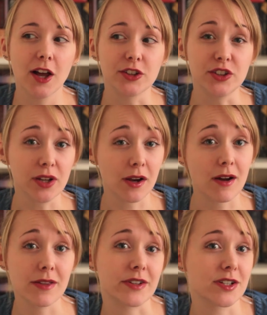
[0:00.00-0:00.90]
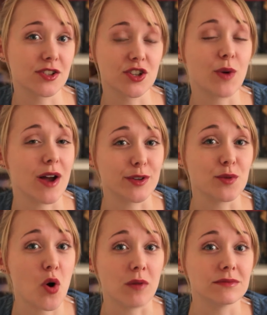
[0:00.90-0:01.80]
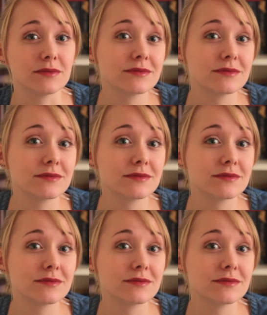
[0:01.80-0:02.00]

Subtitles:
you can go there and you can do whatever you want.